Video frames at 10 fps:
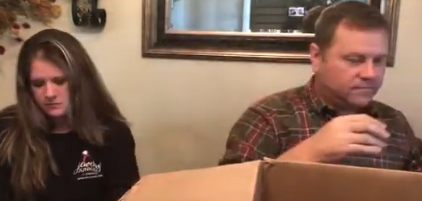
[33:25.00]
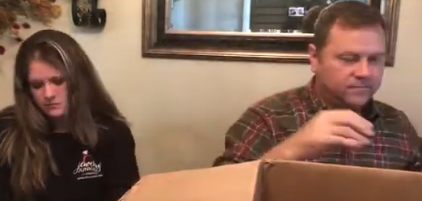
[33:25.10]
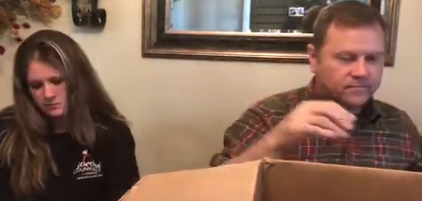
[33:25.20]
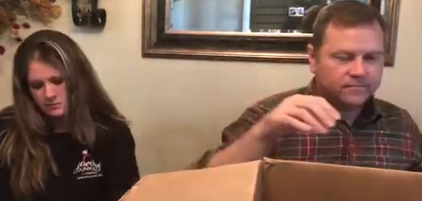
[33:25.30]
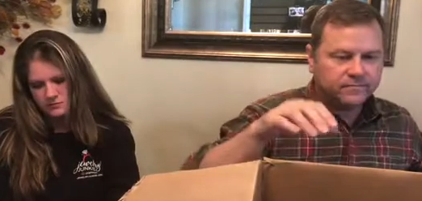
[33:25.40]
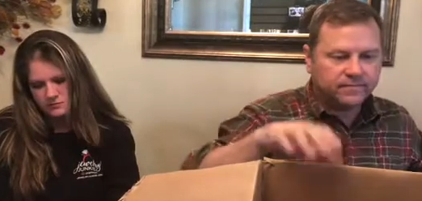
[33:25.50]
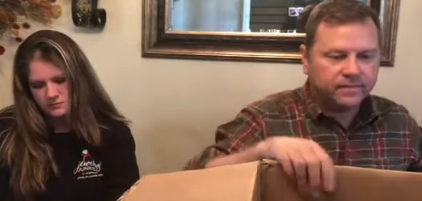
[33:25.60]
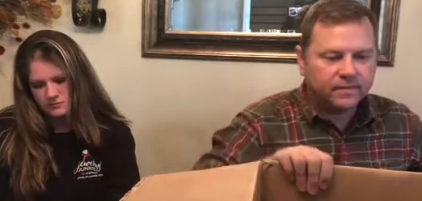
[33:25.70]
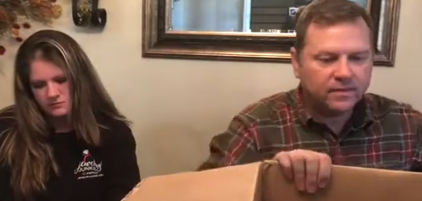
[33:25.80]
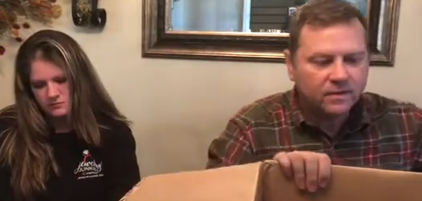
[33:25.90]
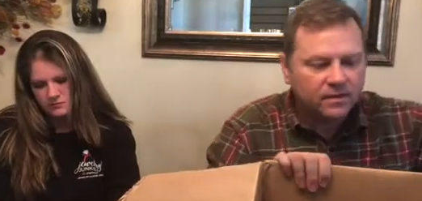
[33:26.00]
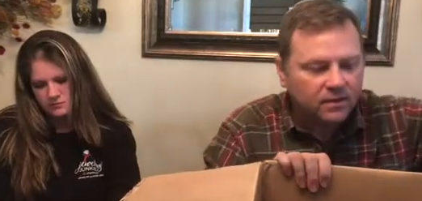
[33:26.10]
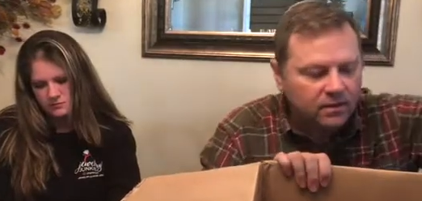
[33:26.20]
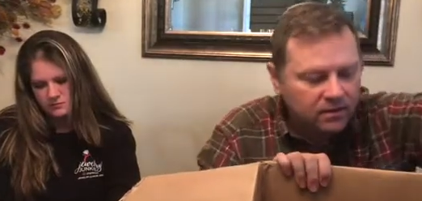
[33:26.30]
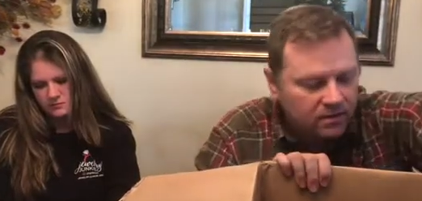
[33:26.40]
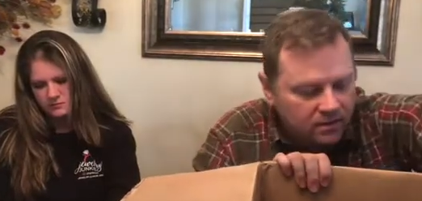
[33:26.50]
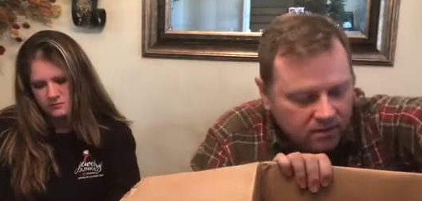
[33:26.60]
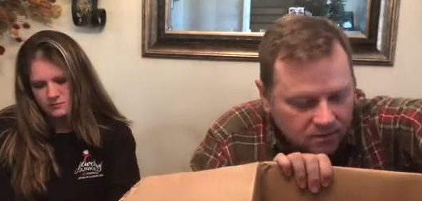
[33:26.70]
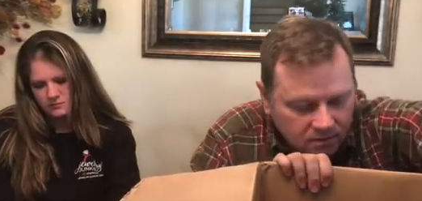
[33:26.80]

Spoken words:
[no speech]